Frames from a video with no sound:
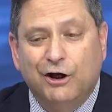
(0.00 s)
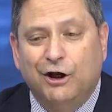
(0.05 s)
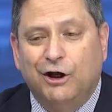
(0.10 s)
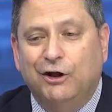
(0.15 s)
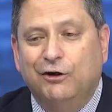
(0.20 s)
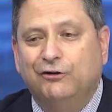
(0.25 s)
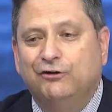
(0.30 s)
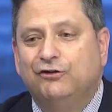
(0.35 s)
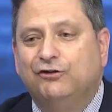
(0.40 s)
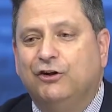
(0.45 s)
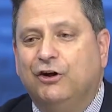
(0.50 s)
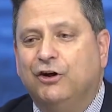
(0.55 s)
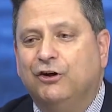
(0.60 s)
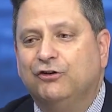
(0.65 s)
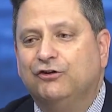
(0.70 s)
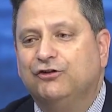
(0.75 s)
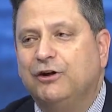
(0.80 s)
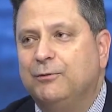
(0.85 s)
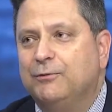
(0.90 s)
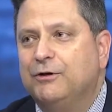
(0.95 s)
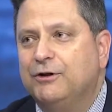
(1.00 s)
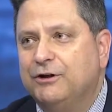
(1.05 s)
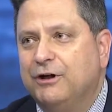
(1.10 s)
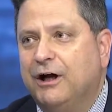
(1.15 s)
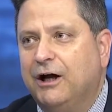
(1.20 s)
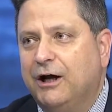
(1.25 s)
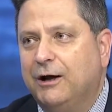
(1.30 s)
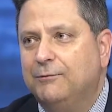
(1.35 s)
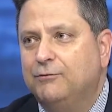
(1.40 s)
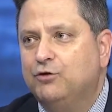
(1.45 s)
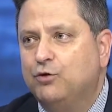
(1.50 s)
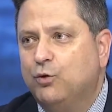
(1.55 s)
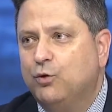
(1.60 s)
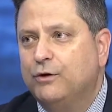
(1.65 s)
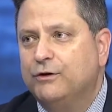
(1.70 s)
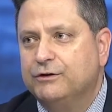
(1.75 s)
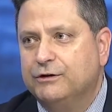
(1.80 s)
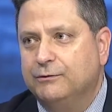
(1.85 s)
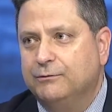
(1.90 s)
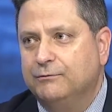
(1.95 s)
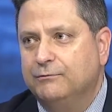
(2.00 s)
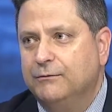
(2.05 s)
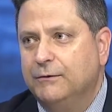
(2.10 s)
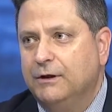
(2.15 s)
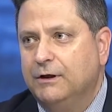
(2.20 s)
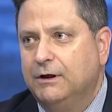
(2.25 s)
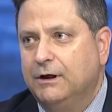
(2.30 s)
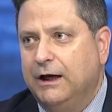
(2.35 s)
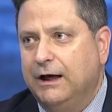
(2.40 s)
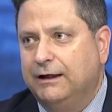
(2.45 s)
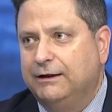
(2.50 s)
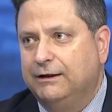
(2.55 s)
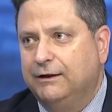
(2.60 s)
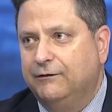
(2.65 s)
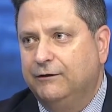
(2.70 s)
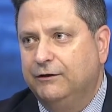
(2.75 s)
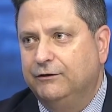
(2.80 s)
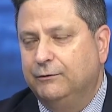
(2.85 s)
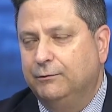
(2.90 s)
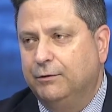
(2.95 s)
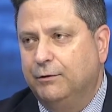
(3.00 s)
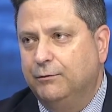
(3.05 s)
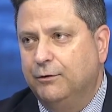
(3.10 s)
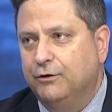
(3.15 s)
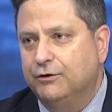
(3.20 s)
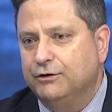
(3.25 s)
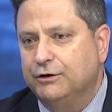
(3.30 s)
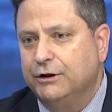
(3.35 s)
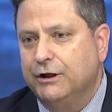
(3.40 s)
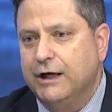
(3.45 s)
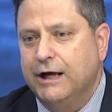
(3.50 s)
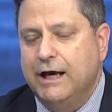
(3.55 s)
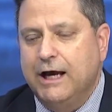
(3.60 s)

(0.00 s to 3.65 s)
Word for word: its uh, summertime tourism activities and promotion,